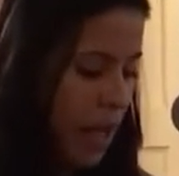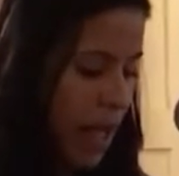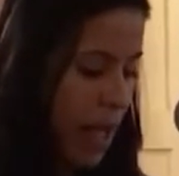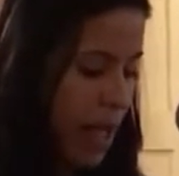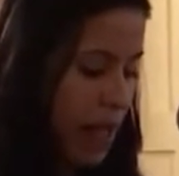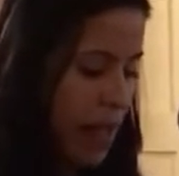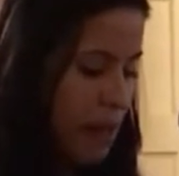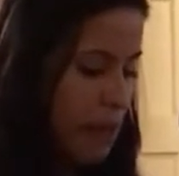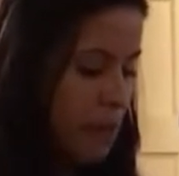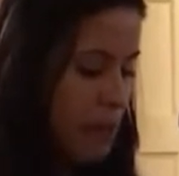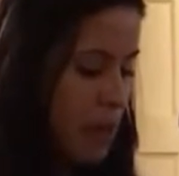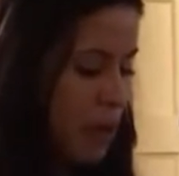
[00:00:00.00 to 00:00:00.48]

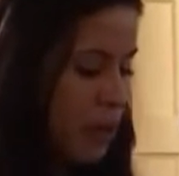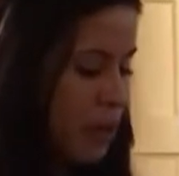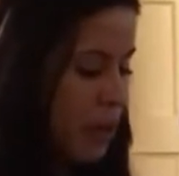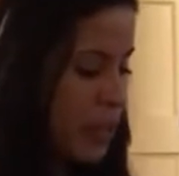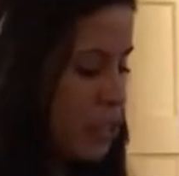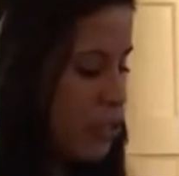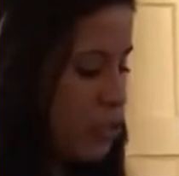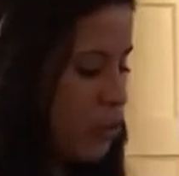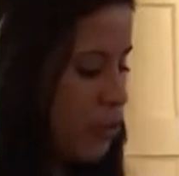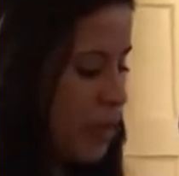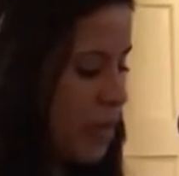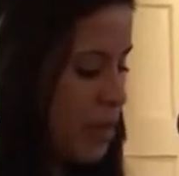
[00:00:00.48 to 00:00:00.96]
I am
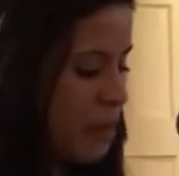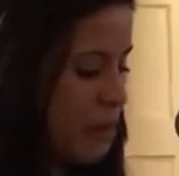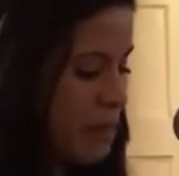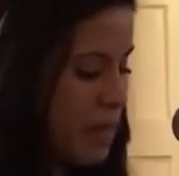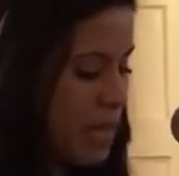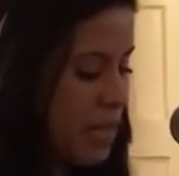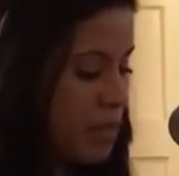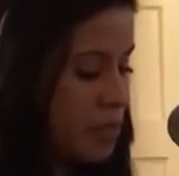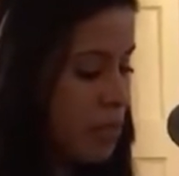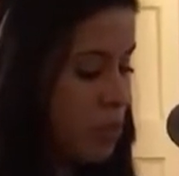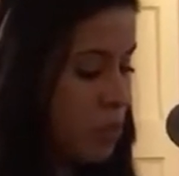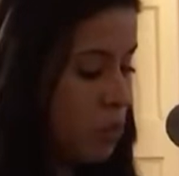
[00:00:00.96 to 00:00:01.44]
married to an
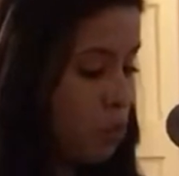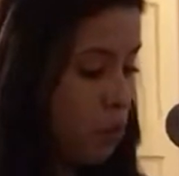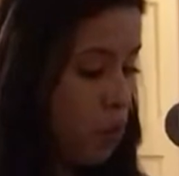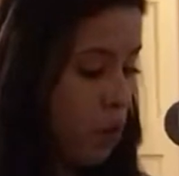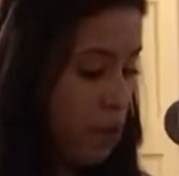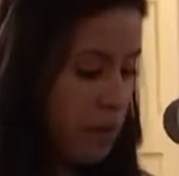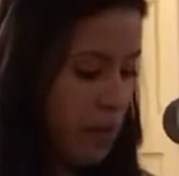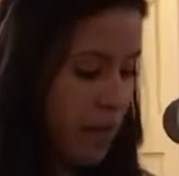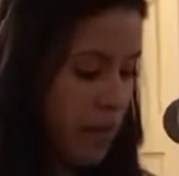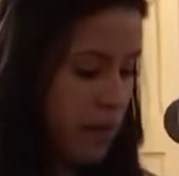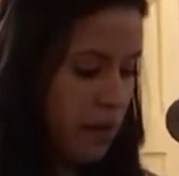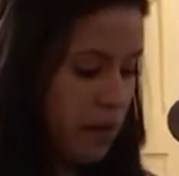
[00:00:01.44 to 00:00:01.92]
amazing
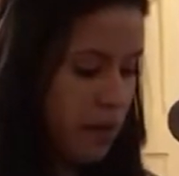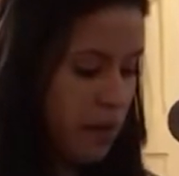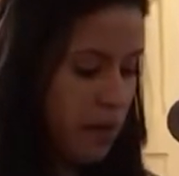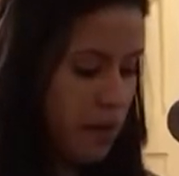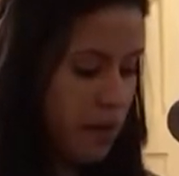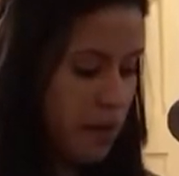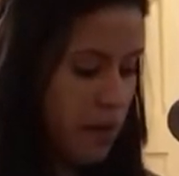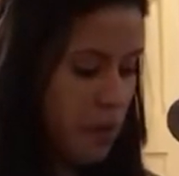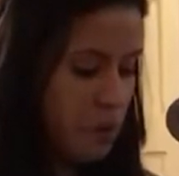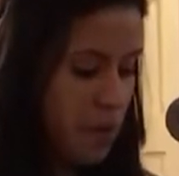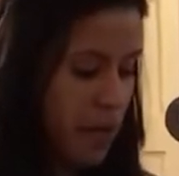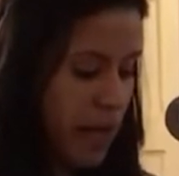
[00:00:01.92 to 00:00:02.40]
woman,
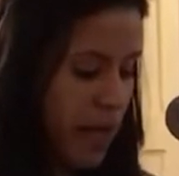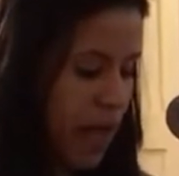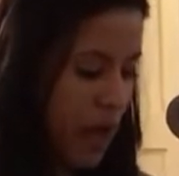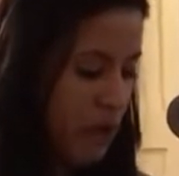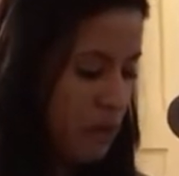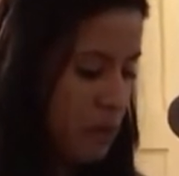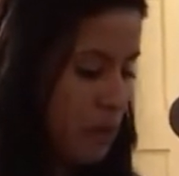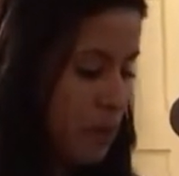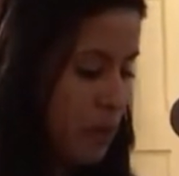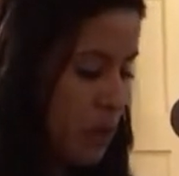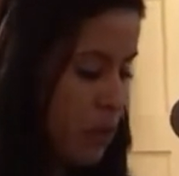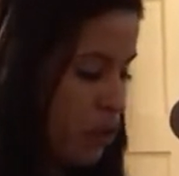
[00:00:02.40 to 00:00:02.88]
and we
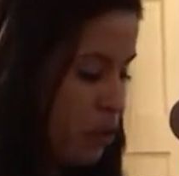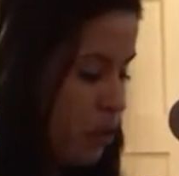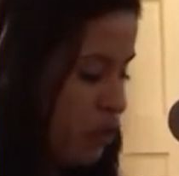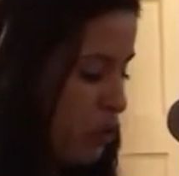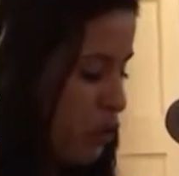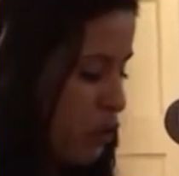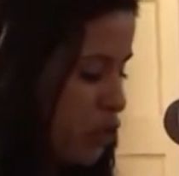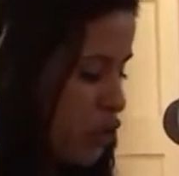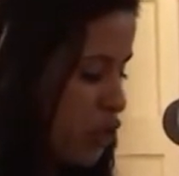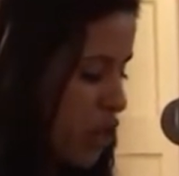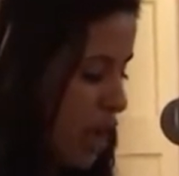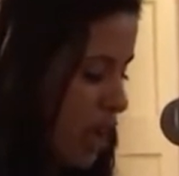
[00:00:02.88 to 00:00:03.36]
have a
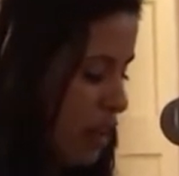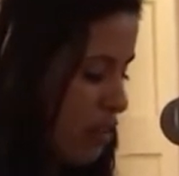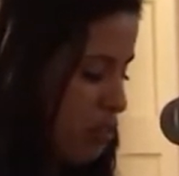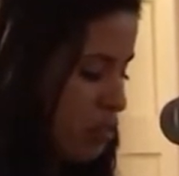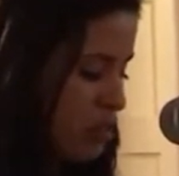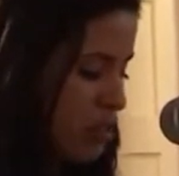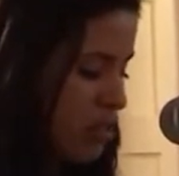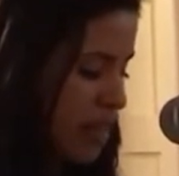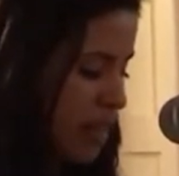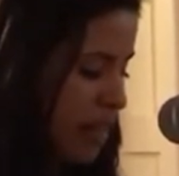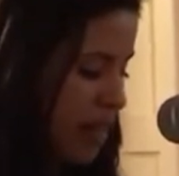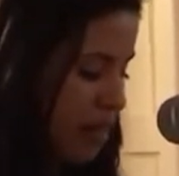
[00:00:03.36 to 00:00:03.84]
beautiful
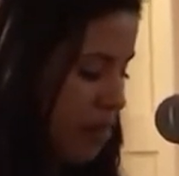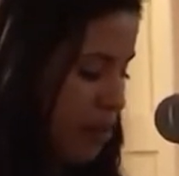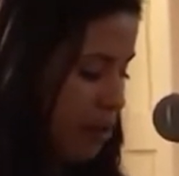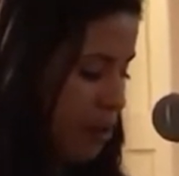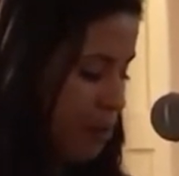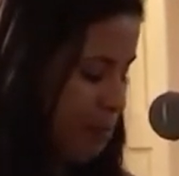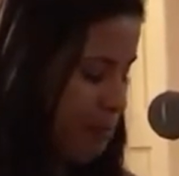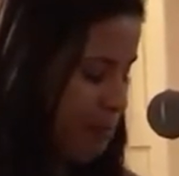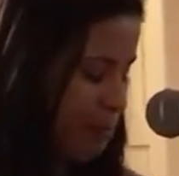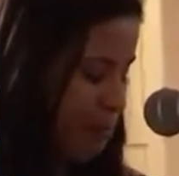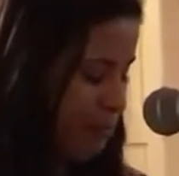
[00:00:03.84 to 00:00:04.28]
child together.